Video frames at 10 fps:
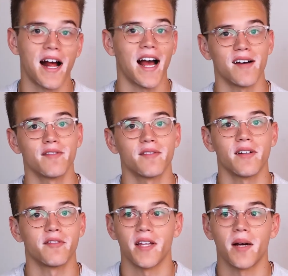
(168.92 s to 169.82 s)
have,
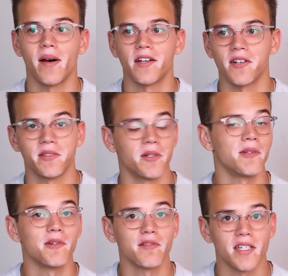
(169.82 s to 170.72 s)
for that matter, I
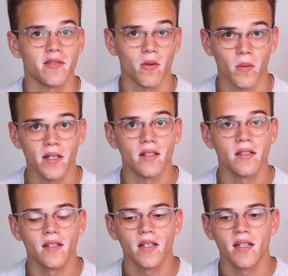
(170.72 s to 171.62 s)
don't know if they ever
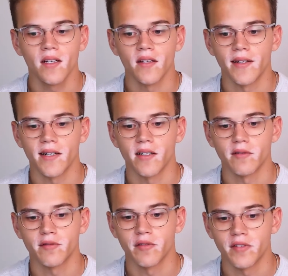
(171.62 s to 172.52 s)
will, they're
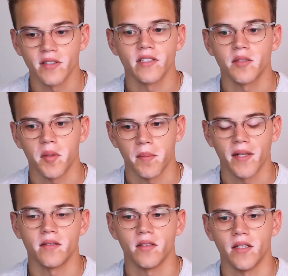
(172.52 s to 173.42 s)
fulfilling to me
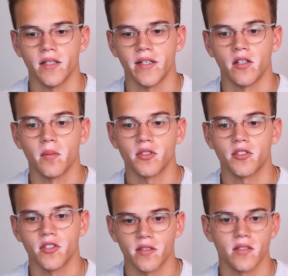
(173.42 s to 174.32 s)
mentally and
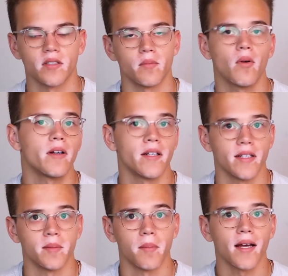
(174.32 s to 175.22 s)
almost just as
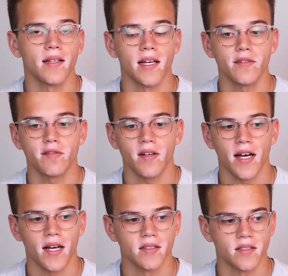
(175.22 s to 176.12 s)
important in my life
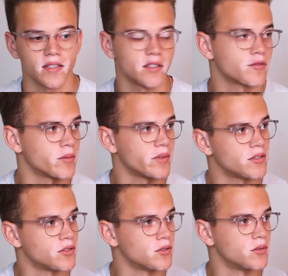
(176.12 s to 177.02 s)
as it is for
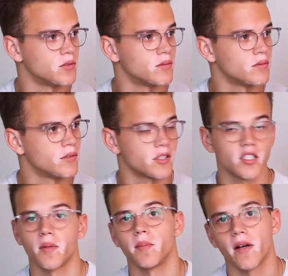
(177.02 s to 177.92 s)
me to
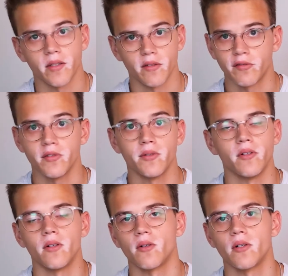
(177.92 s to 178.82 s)
nourish my body with
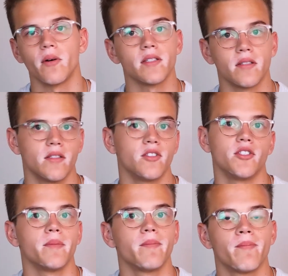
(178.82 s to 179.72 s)
food or going to the gym.